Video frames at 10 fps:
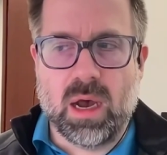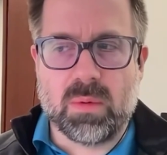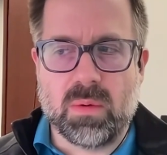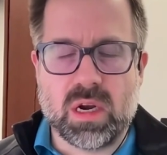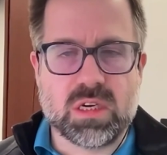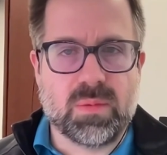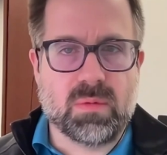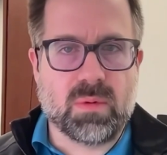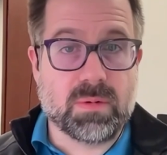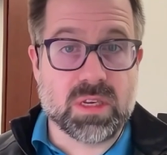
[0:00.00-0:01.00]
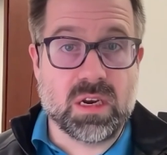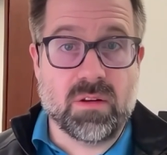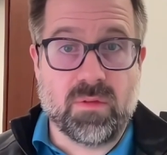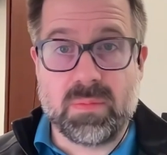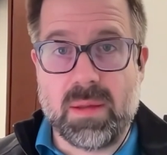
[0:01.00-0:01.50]
We want it to be
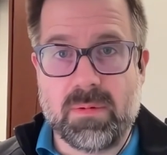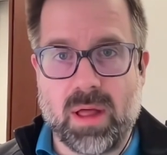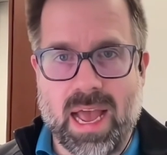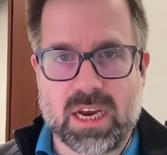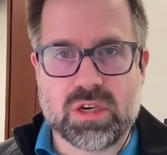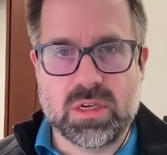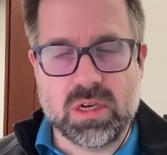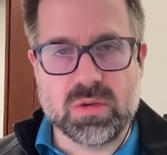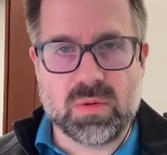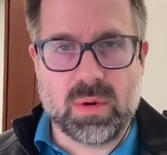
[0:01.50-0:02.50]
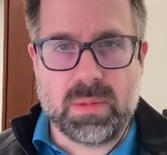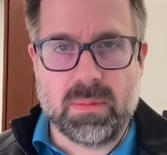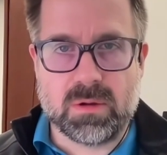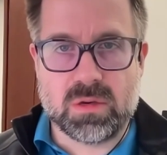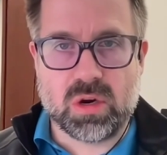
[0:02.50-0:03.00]
representative of what people actually do. So when
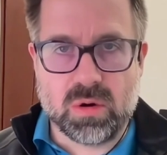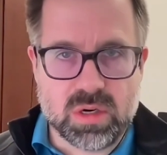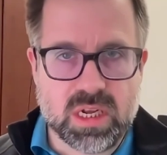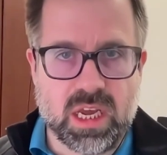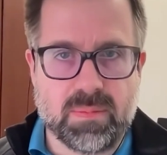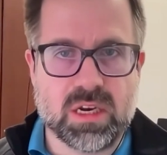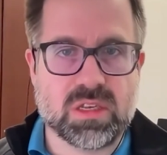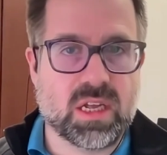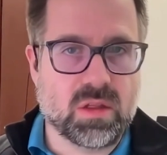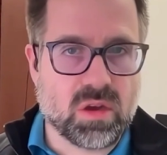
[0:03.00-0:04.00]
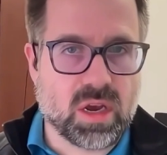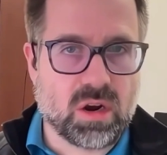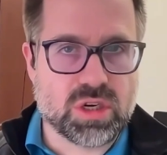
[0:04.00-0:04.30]
people turn to Geekbench, they look at our